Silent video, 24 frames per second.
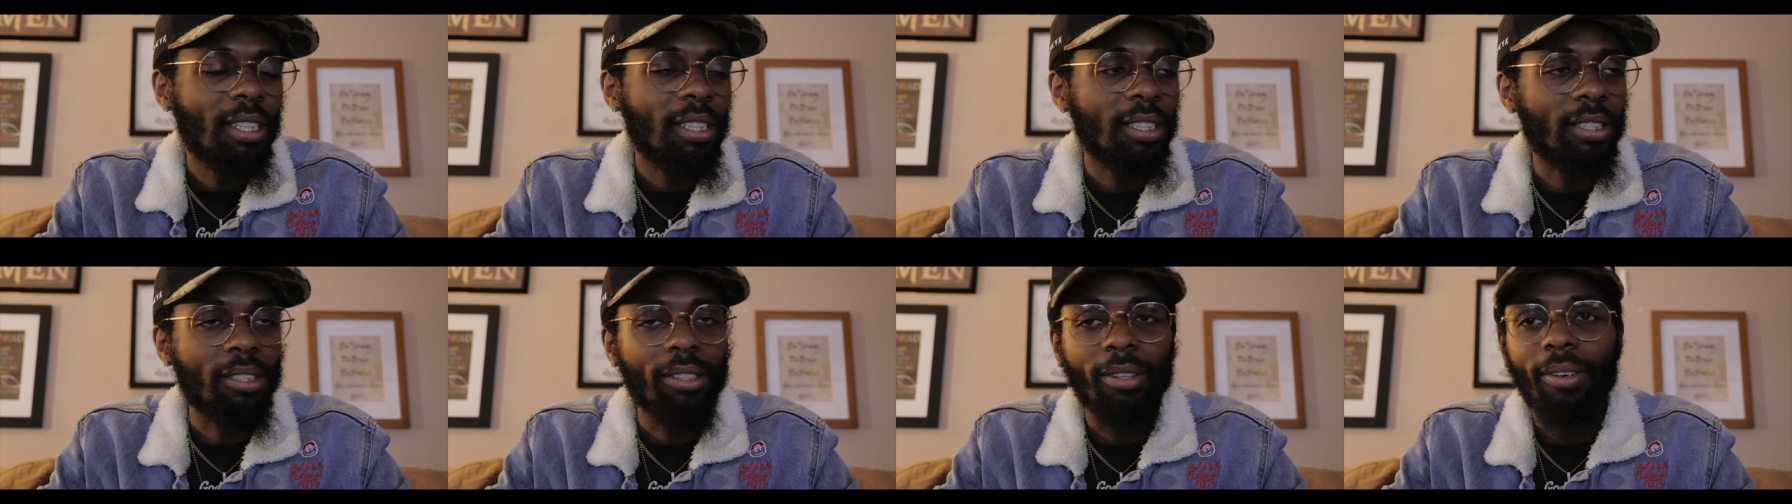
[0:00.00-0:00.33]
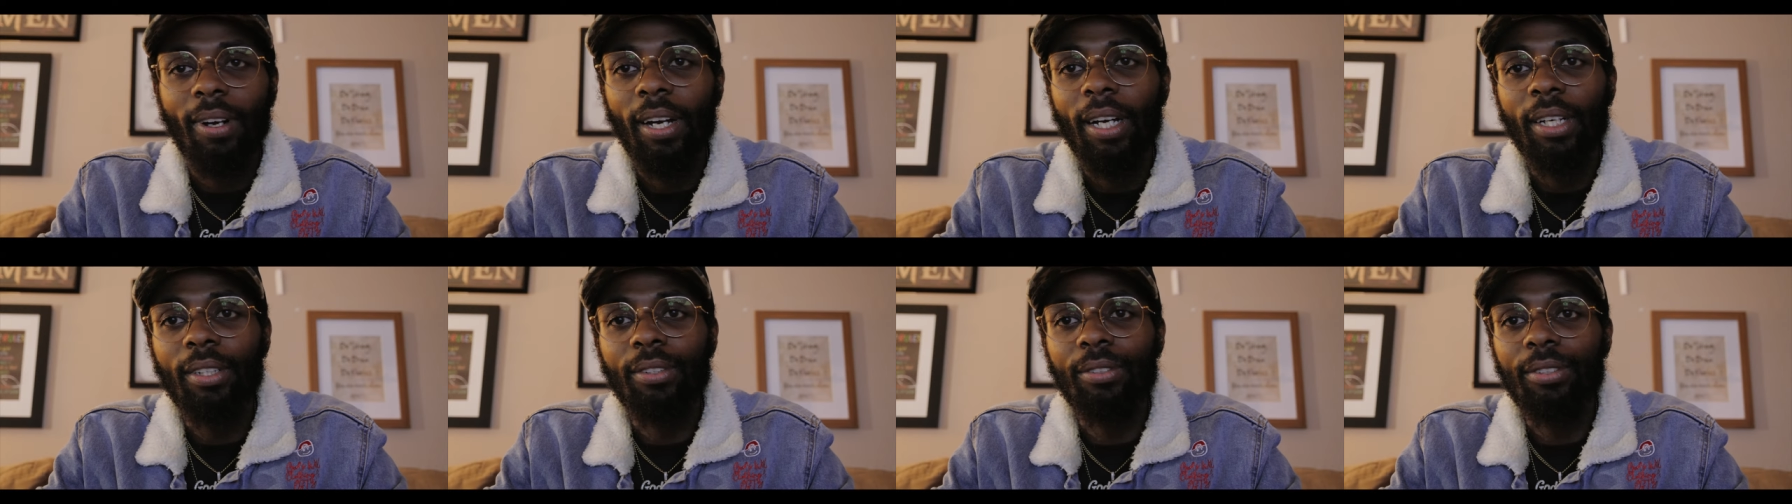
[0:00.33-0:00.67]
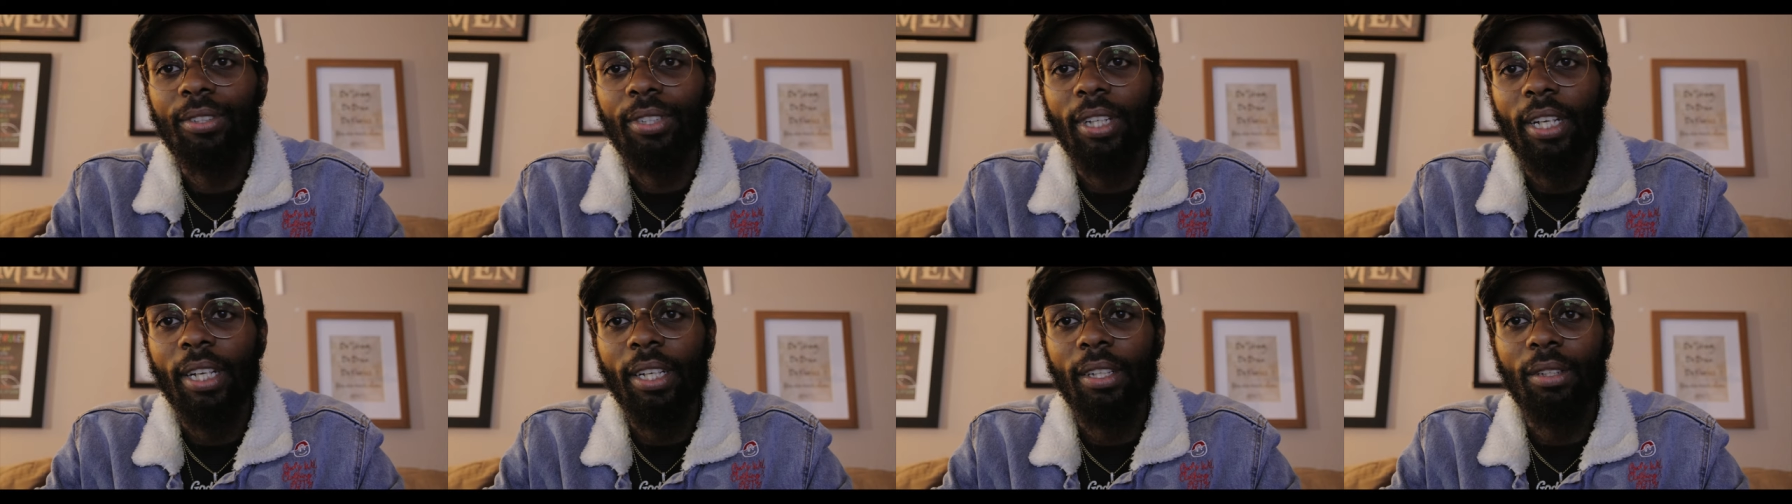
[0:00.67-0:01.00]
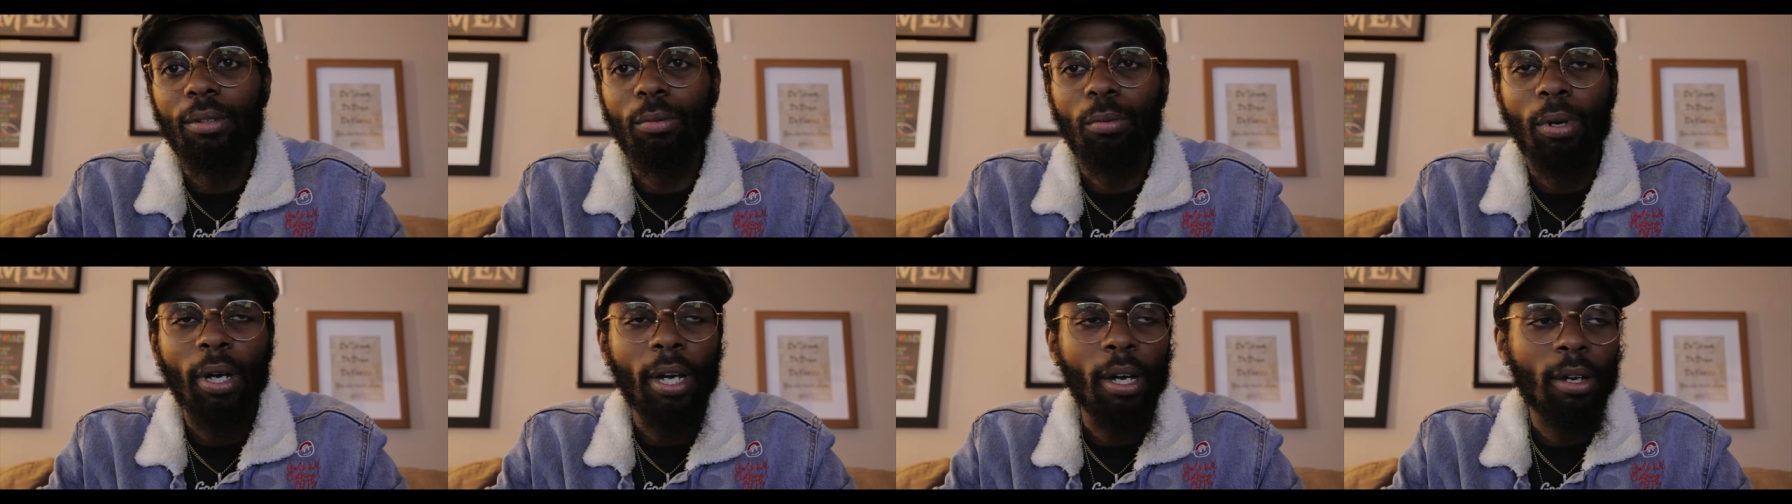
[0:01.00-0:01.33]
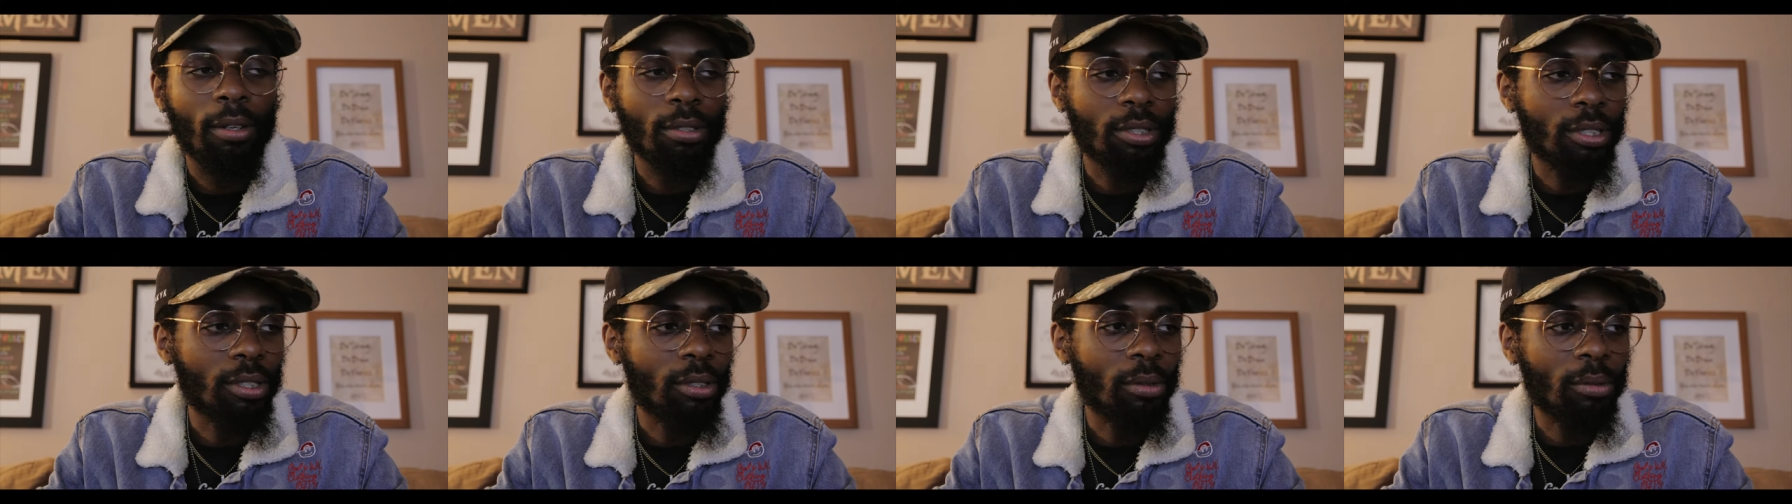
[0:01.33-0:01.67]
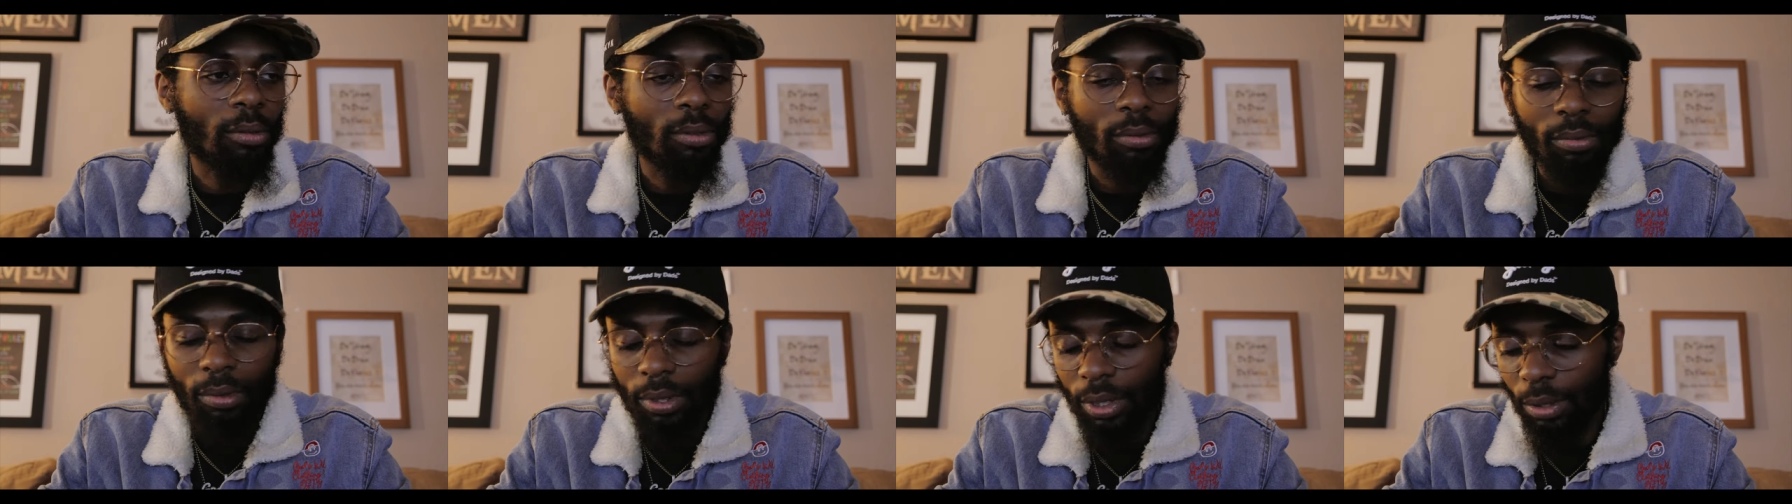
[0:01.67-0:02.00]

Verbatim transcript: You know, I understand the wiles of the,